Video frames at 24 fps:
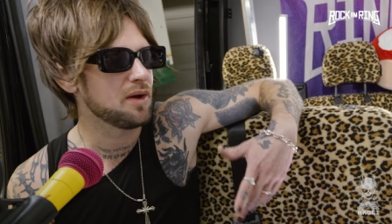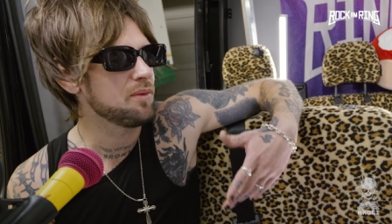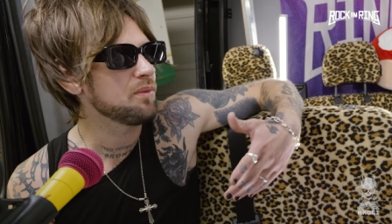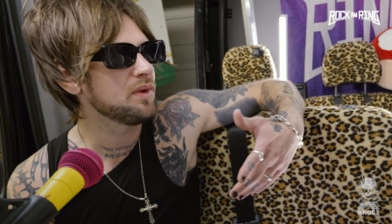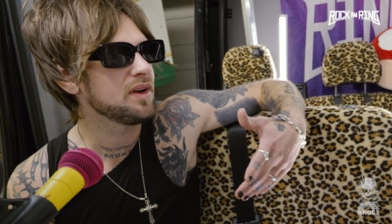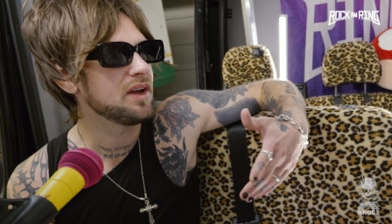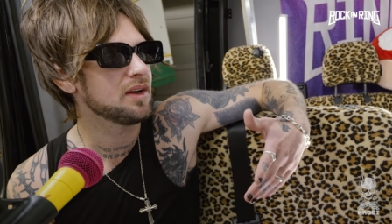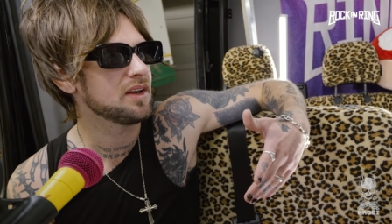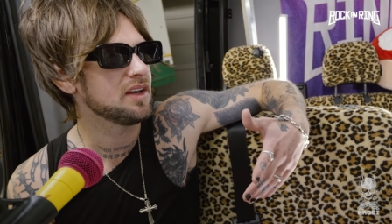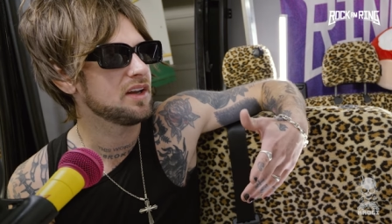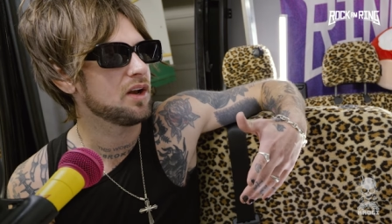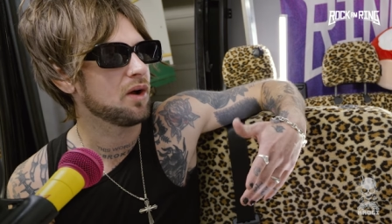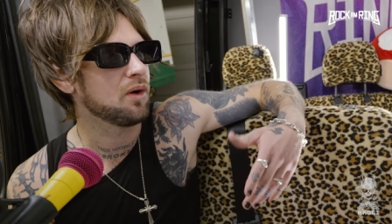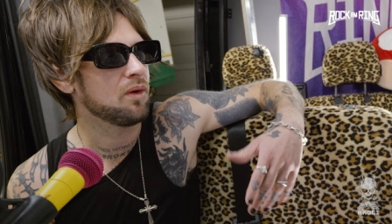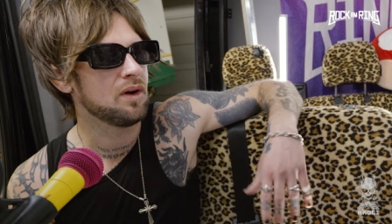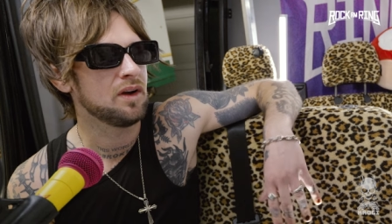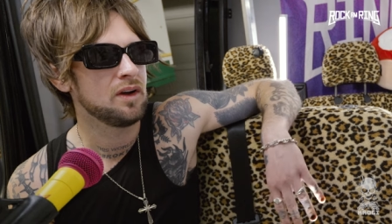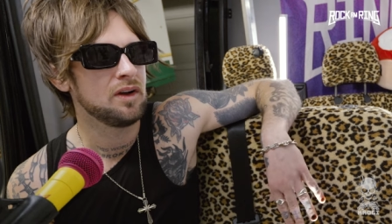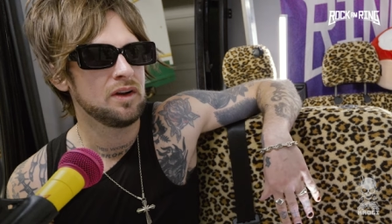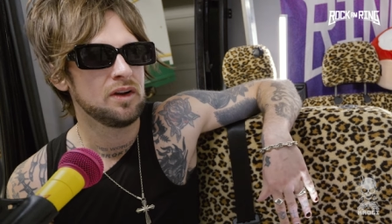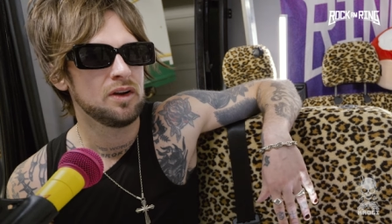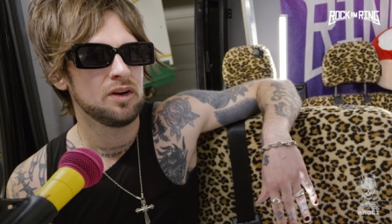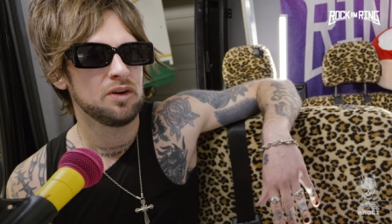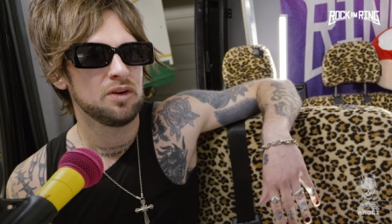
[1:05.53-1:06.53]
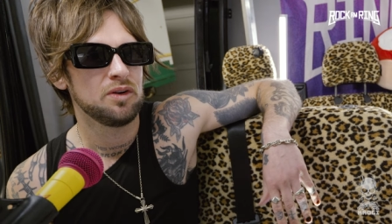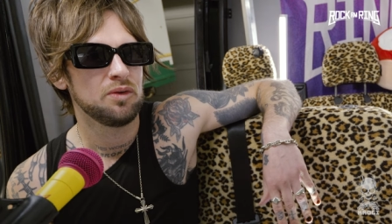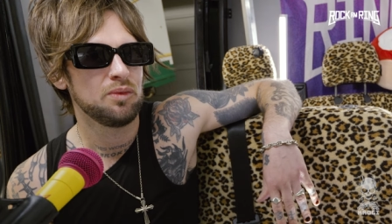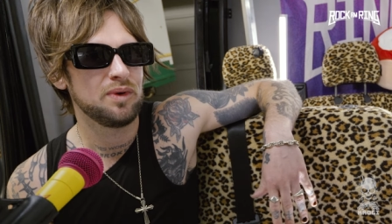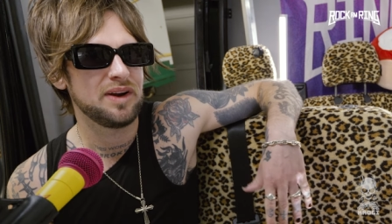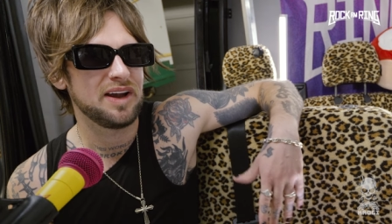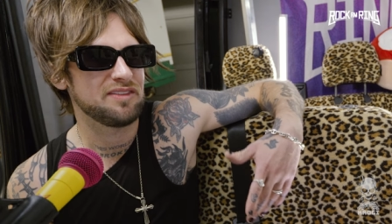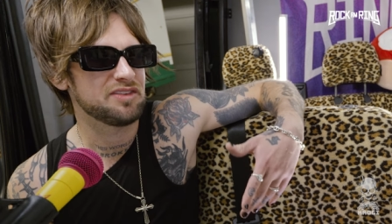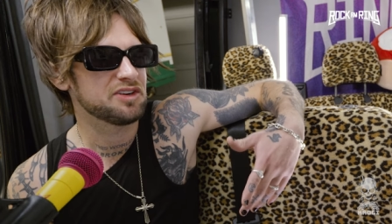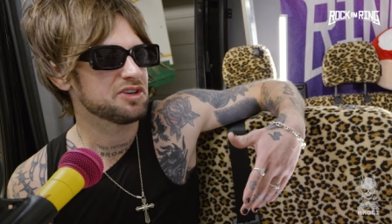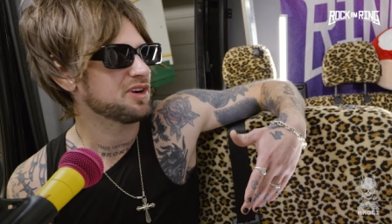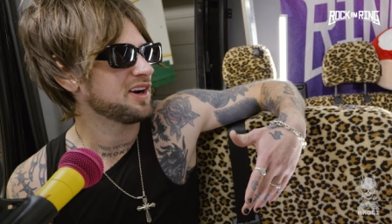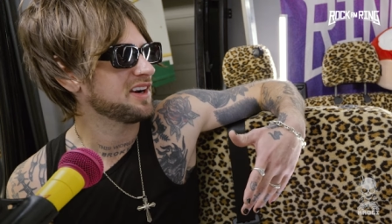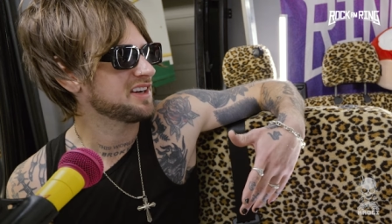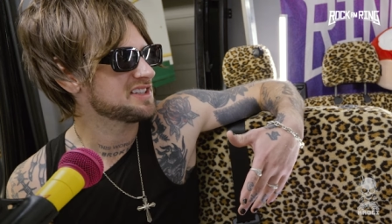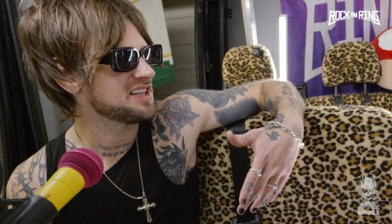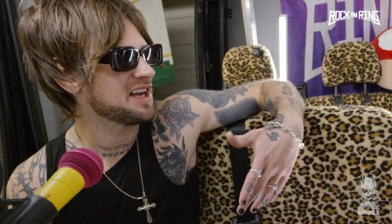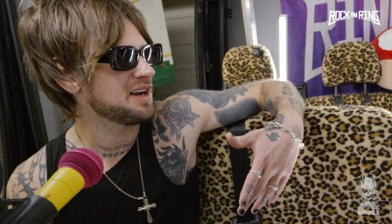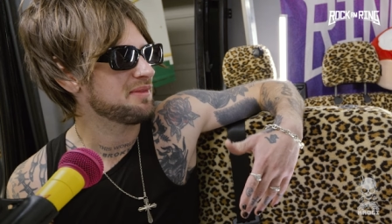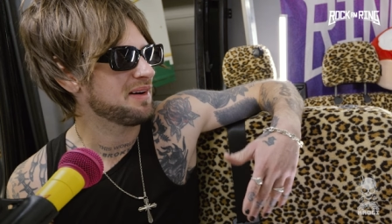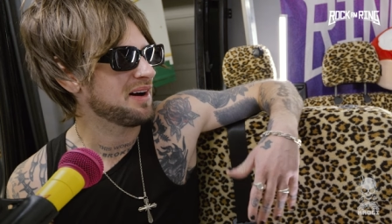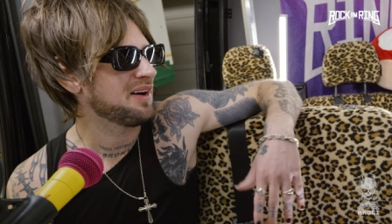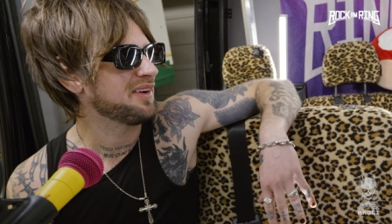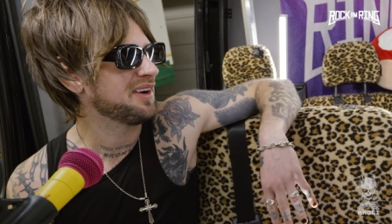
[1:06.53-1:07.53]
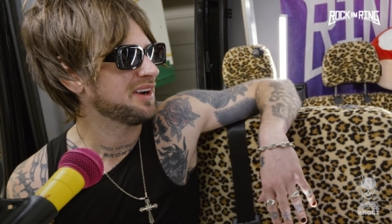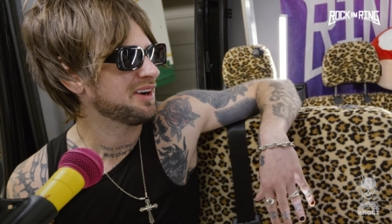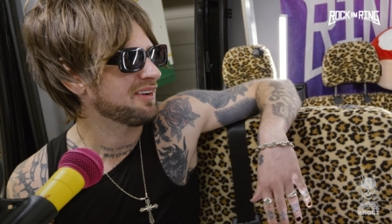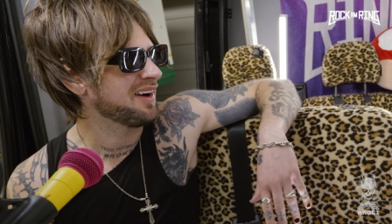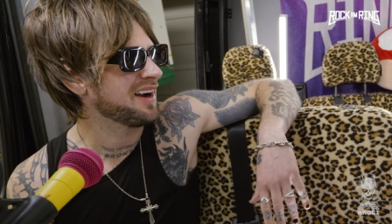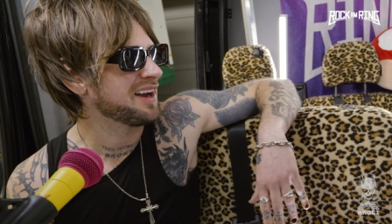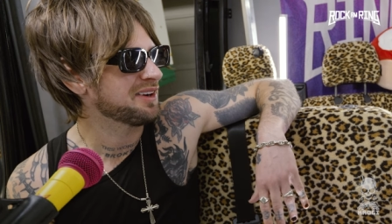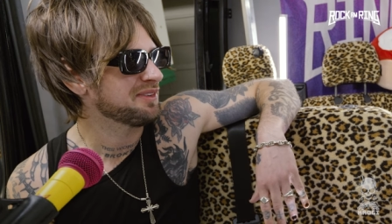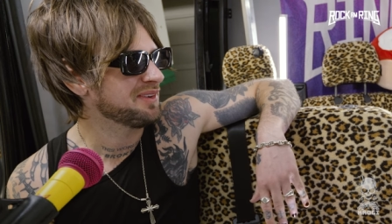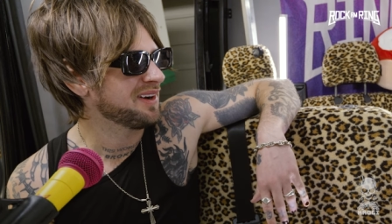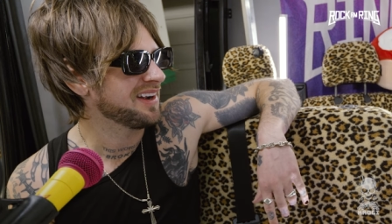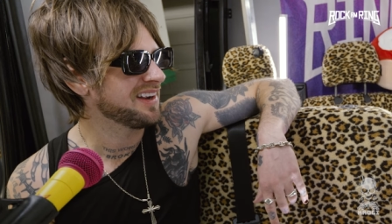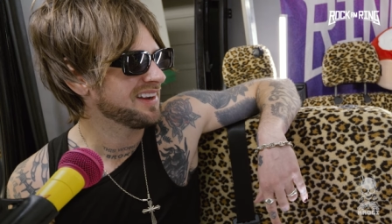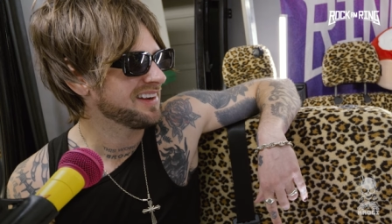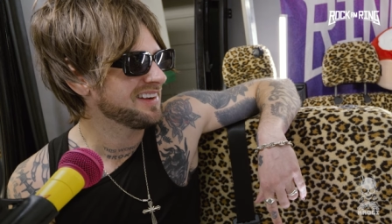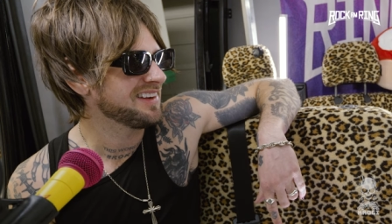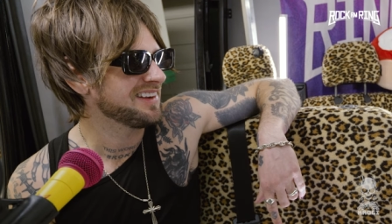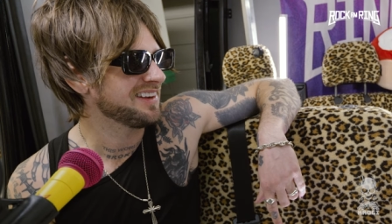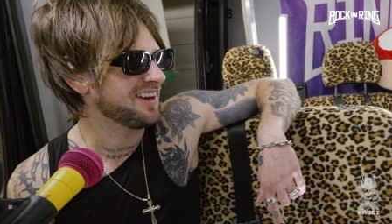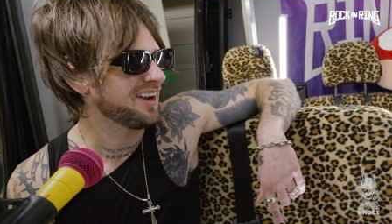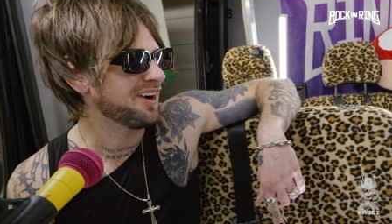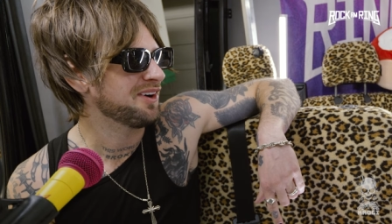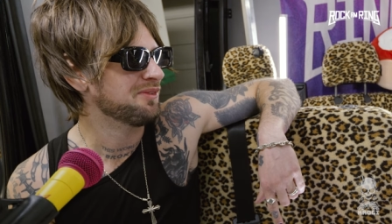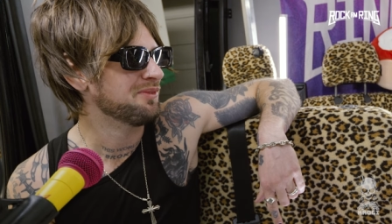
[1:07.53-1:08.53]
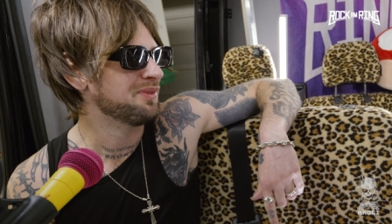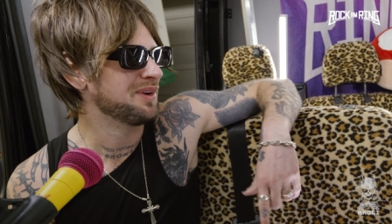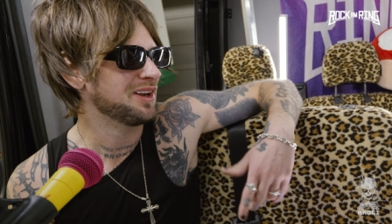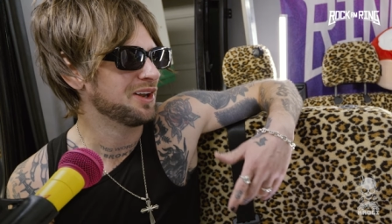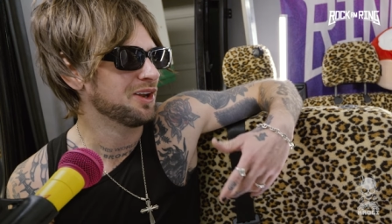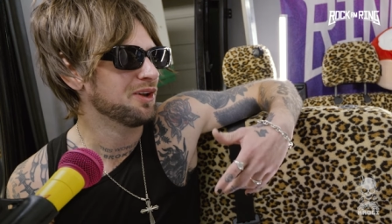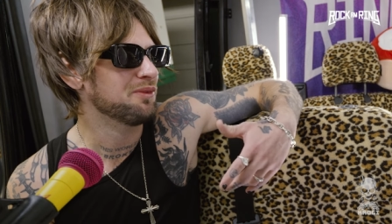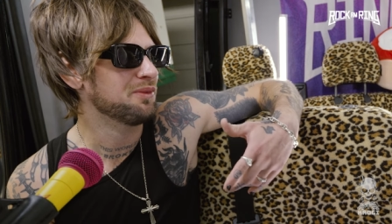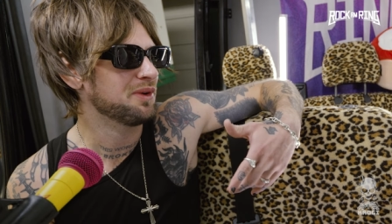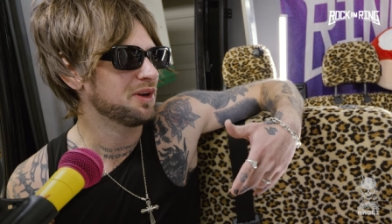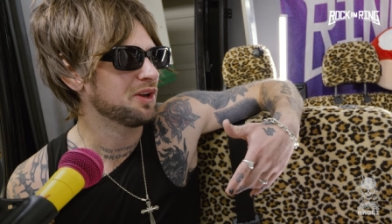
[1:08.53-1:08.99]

And we, you know, we have a great time out here anyway. Yeah, you sure, know, we sure, sure.